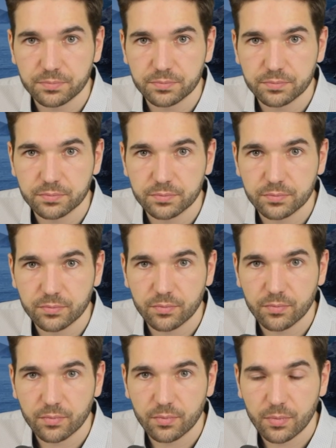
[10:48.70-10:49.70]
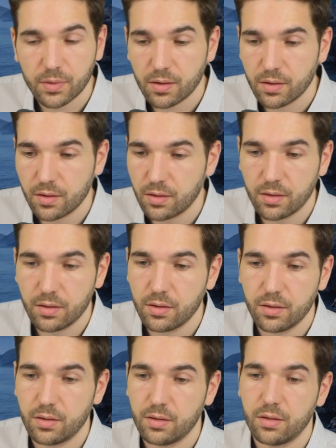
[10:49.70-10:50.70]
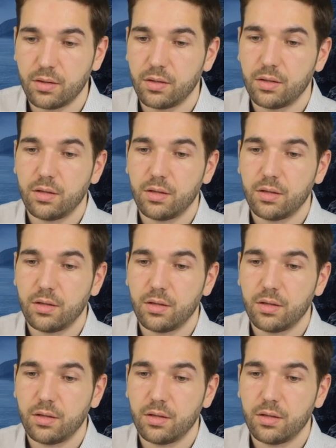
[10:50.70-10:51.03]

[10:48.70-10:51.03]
[no speech]